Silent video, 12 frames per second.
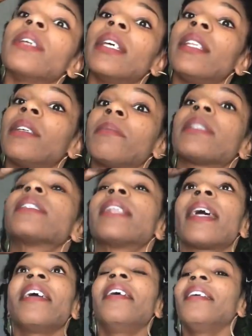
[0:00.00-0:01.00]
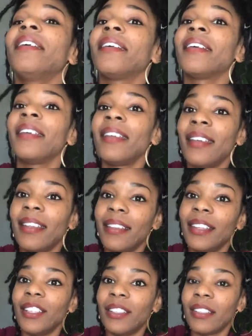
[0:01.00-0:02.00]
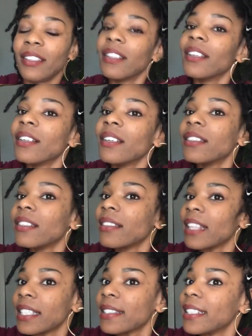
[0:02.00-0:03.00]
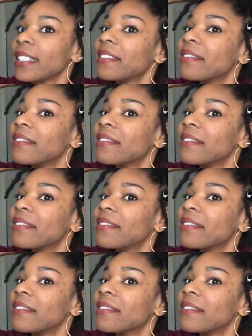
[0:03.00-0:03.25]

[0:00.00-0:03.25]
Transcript: get them to stay, then that's good.